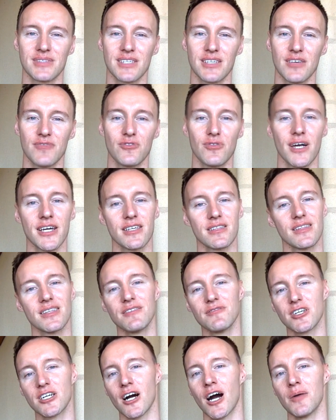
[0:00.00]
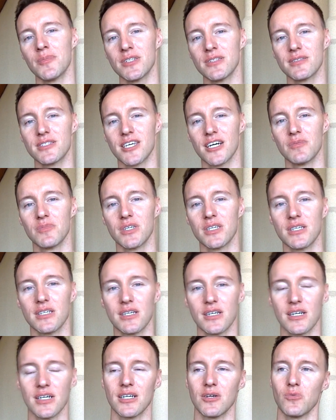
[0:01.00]
If you like, leave a comment. Tell
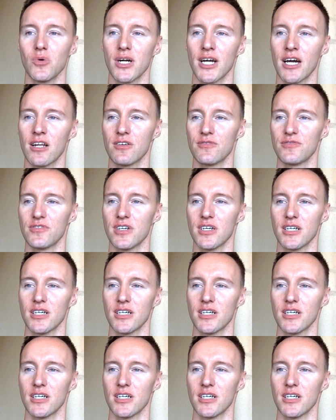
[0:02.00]
me what kind of